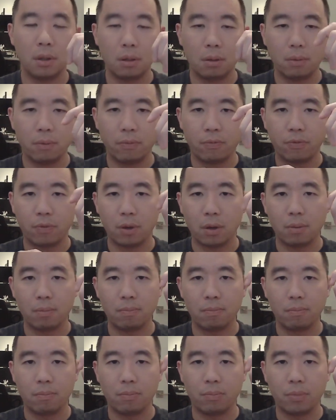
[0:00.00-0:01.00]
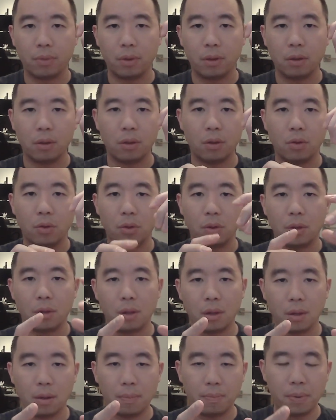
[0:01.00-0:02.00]

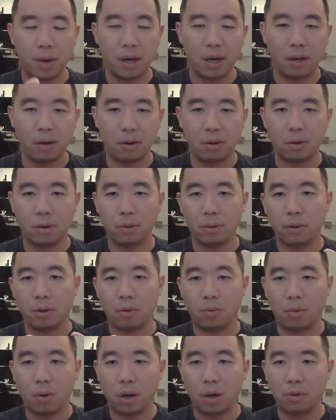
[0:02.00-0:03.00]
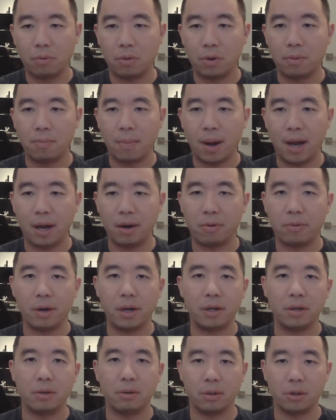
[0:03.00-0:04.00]
the puddle, the water would
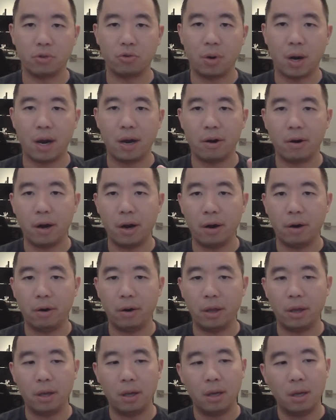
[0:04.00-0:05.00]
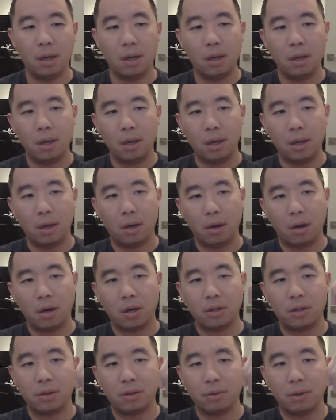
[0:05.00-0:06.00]
migrate to a drier area. And
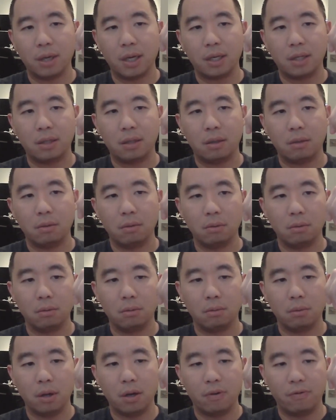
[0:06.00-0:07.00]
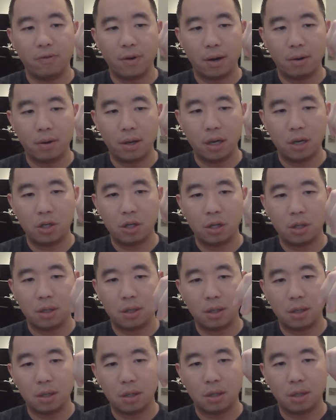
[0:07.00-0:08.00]
also next to a foundation,
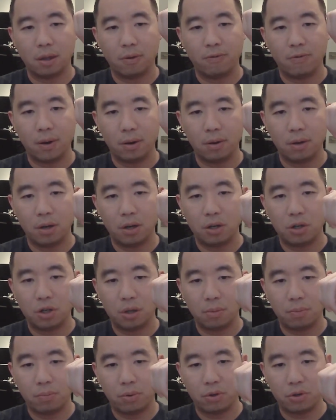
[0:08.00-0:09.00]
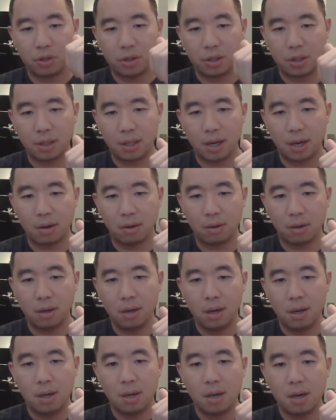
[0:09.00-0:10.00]
since the foundation pushes down
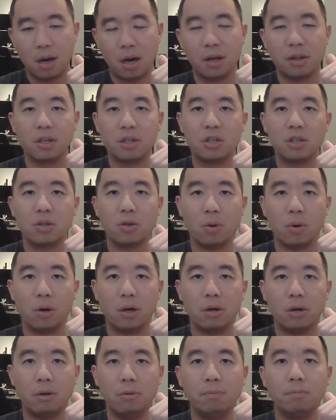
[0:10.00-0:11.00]
on the soil,